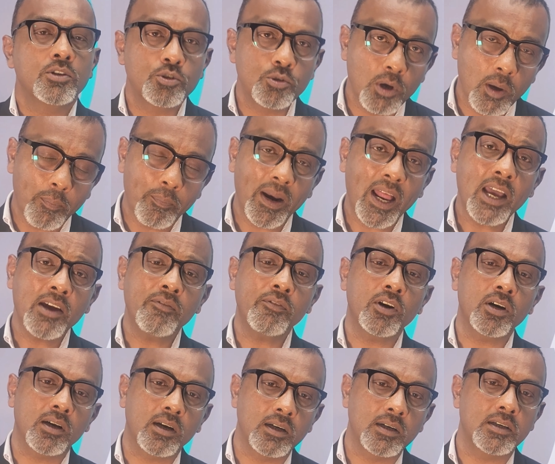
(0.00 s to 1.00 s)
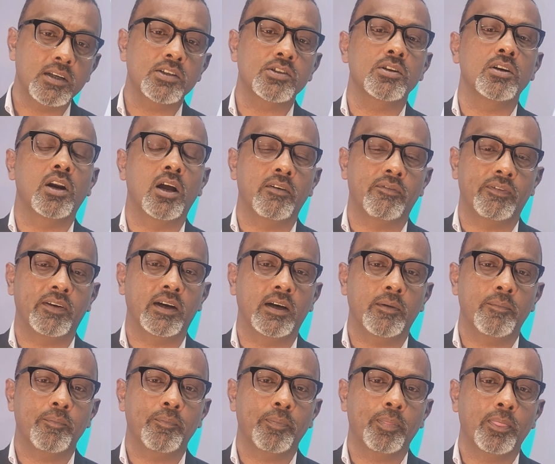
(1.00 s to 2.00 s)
To apply for a conditional offer,